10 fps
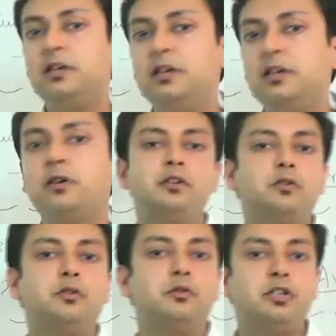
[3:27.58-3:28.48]
online
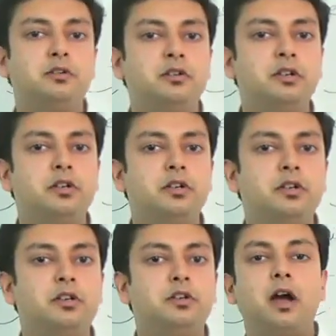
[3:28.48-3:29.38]
coaching
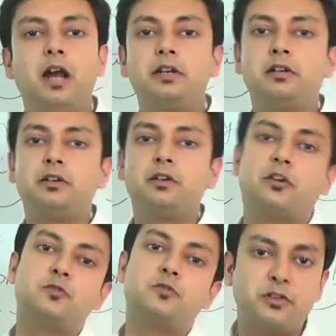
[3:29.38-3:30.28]
and
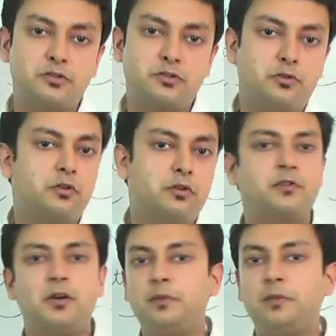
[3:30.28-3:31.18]
correspondence course
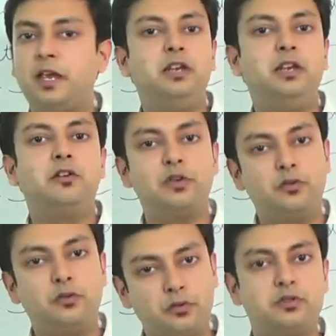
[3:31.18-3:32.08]
from any of the
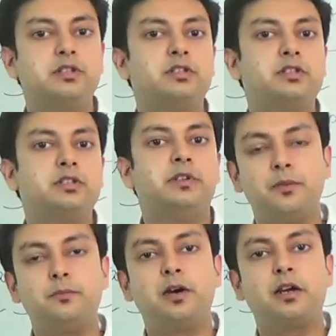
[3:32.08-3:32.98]
good coachings available
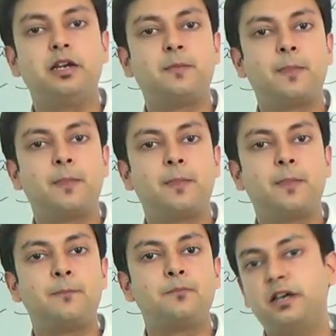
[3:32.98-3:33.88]
in market.
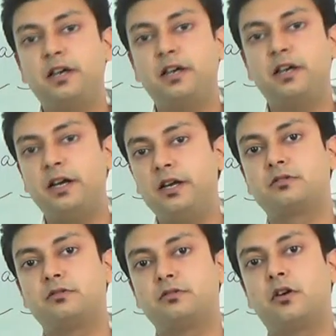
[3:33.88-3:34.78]

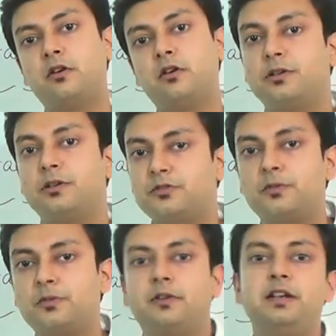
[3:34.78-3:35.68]
AskIITians.com also
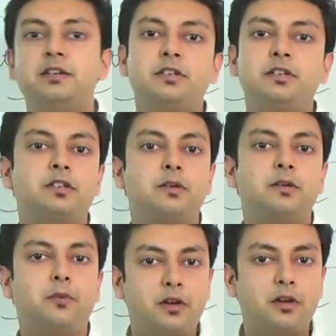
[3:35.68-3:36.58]
provides some
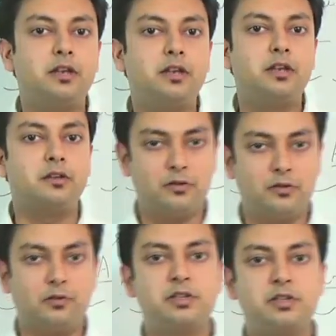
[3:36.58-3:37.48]
online
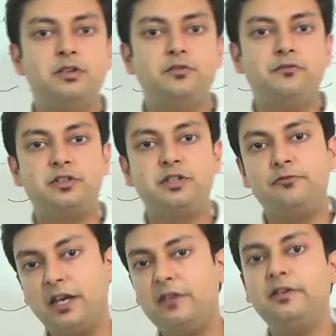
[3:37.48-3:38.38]
courses which are
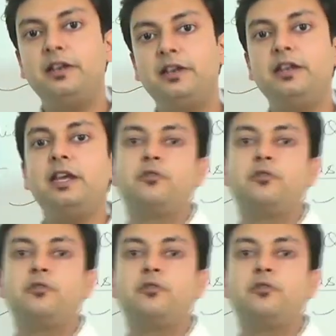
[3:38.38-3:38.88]
very very helpful